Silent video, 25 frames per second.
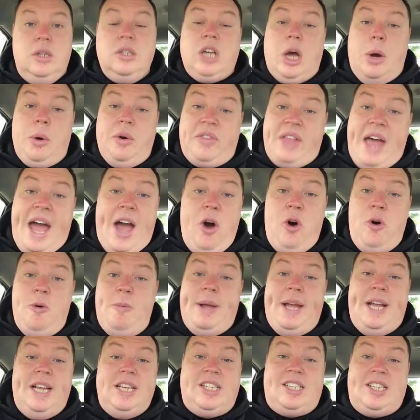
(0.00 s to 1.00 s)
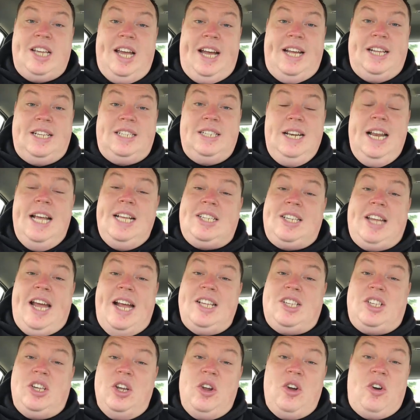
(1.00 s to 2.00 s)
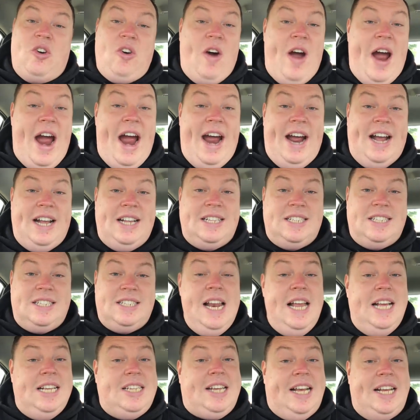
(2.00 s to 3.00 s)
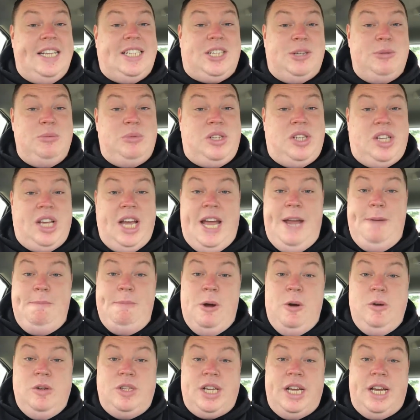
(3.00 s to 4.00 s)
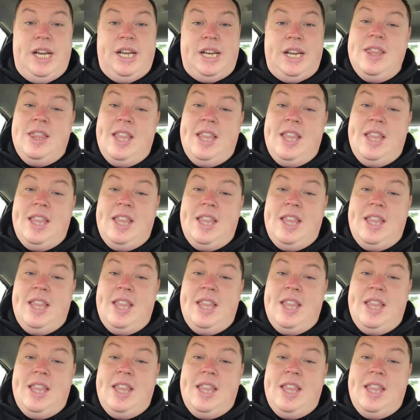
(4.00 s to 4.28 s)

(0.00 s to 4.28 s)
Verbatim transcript: So with that all being said, let's get to the ground. Let's get some team news in.